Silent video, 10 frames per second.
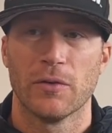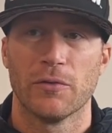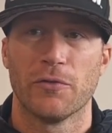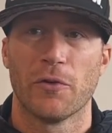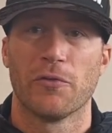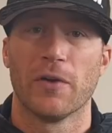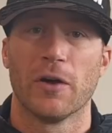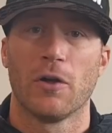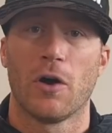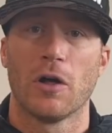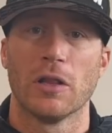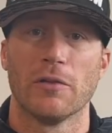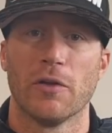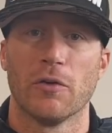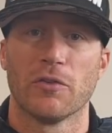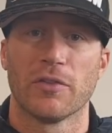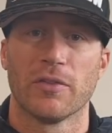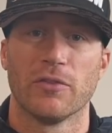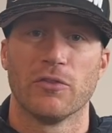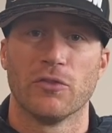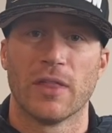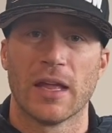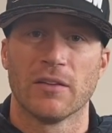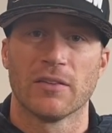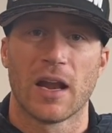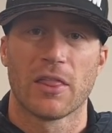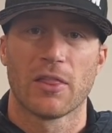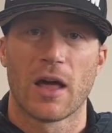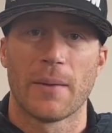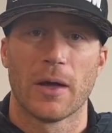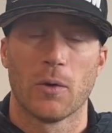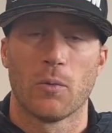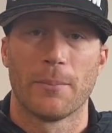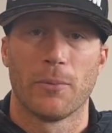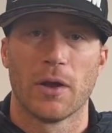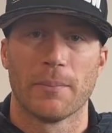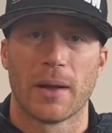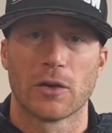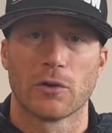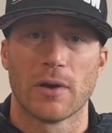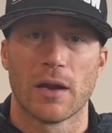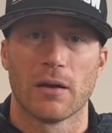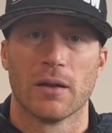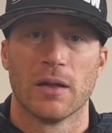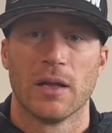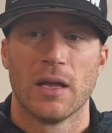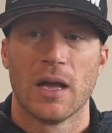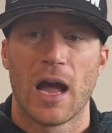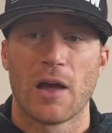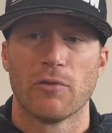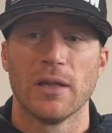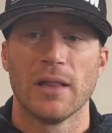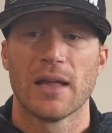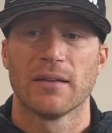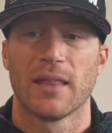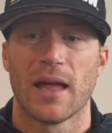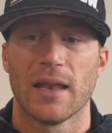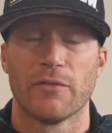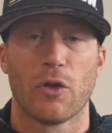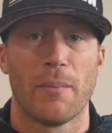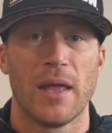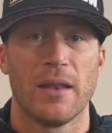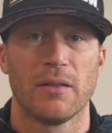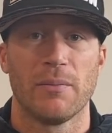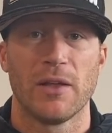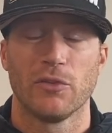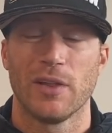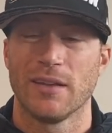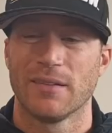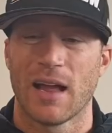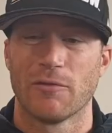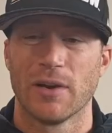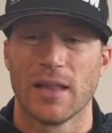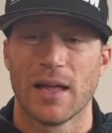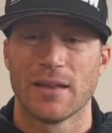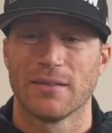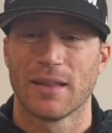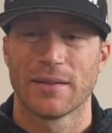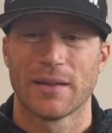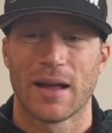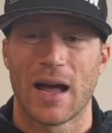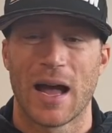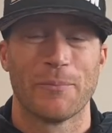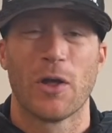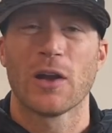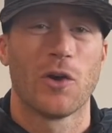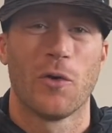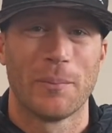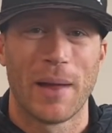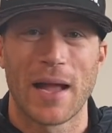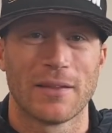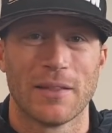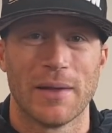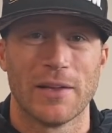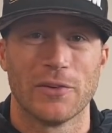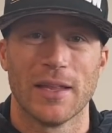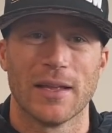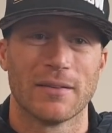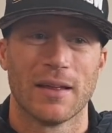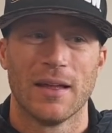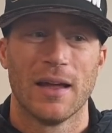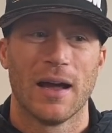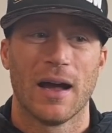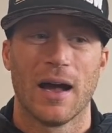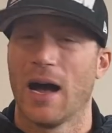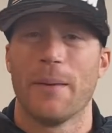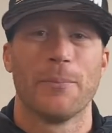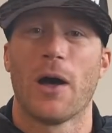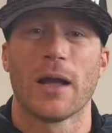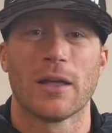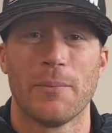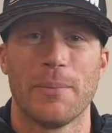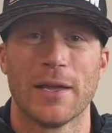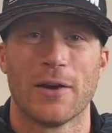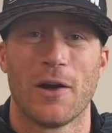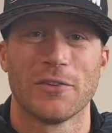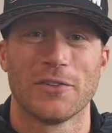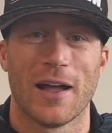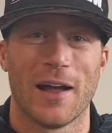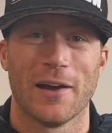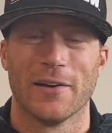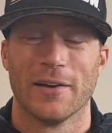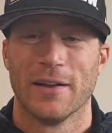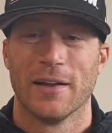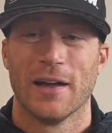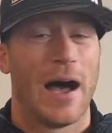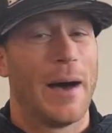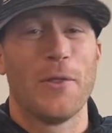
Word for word: fulfill all of those things that I thought about at one point in my career. I realized that even though I made it to the major leagues, I realized, like, I'm not going back to the major leagues. I'm not going to be an all-star. I'm